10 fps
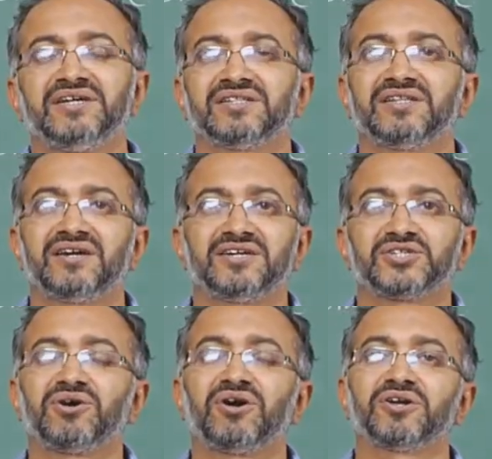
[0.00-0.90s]
that it's
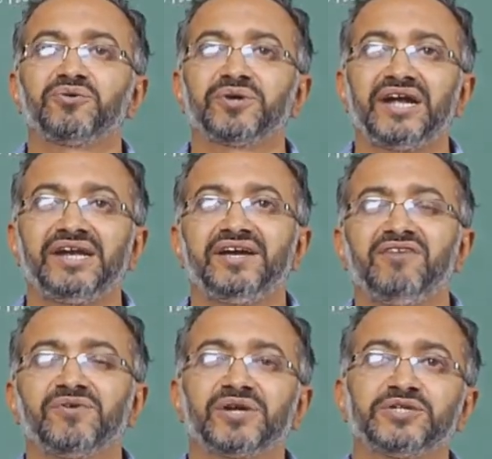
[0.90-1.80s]
not a good idea
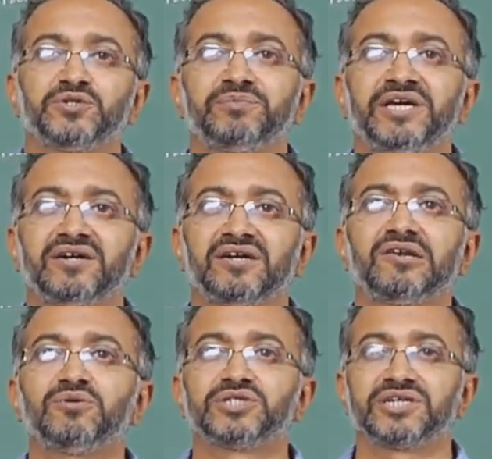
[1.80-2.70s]
for us to make
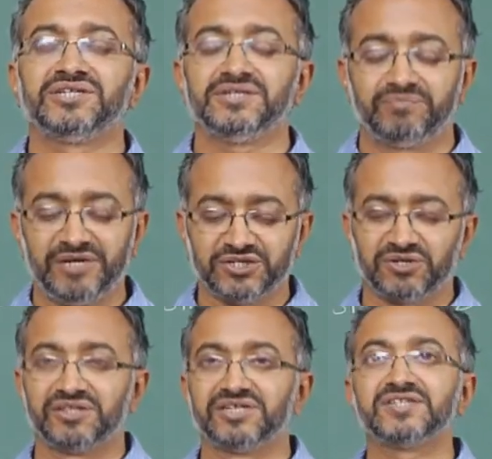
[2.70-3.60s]
conclusions based
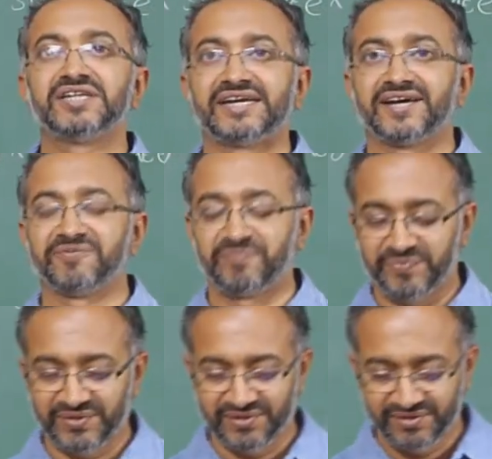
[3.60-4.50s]
on this data.
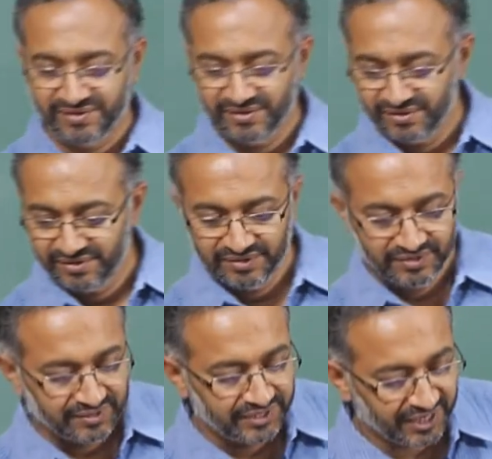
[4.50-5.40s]

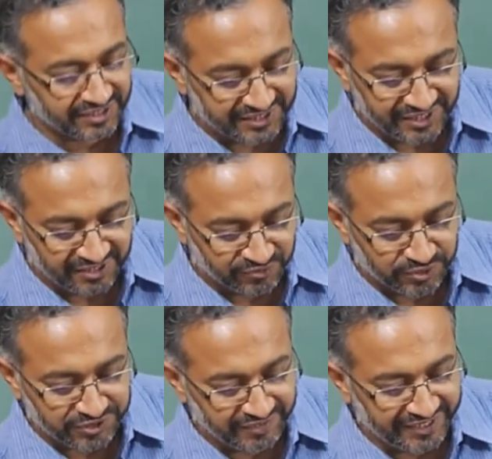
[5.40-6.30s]
The other thing, of
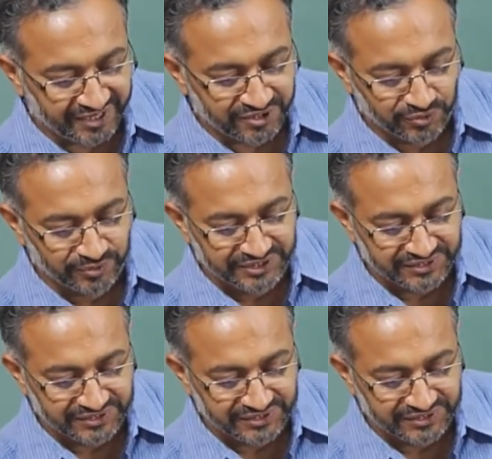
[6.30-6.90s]
course, one can do is